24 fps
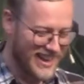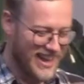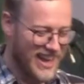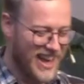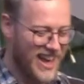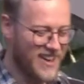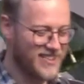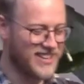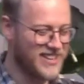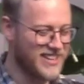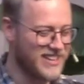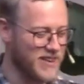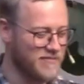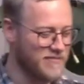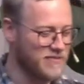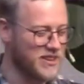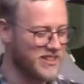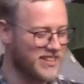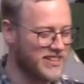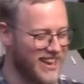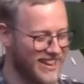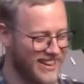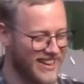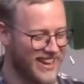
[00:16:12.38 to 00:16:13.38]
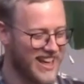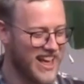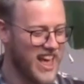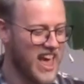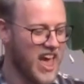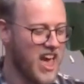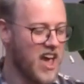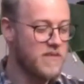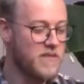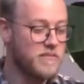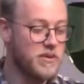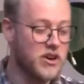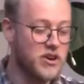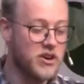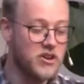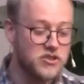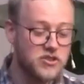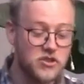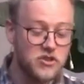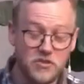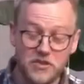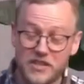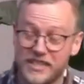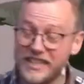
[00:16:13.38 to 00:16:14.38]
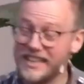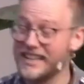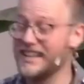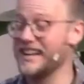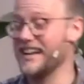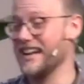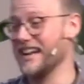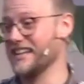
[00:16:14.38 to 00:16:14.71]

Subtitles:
And she said, because you didn't